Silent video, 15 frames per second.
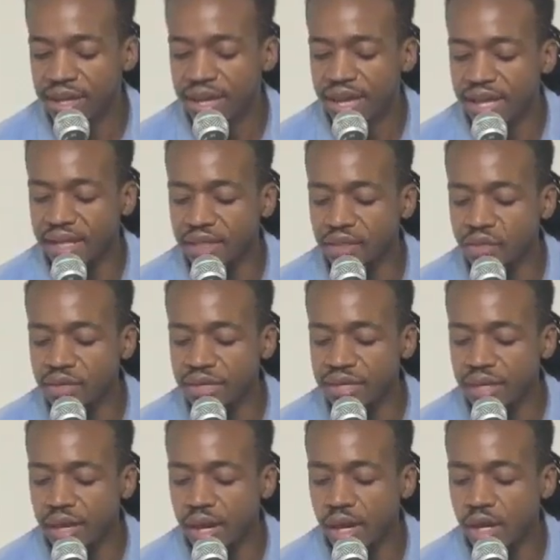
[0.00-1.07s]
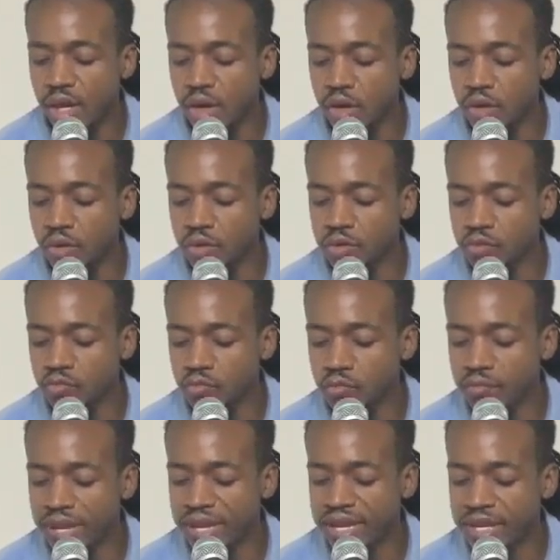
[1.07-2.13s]
including her own
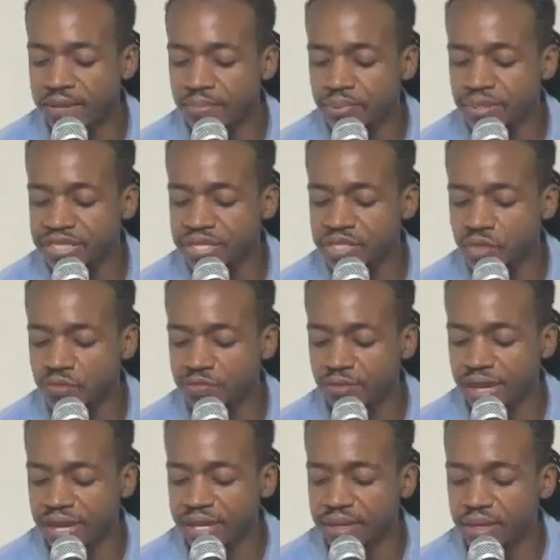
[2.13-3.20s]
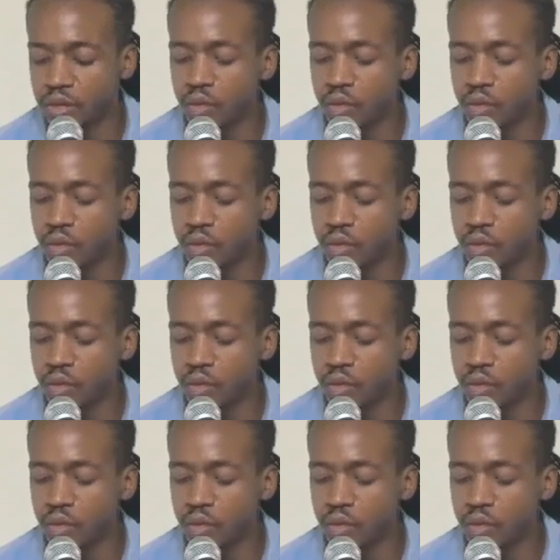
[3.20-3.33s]
roommate and potential friend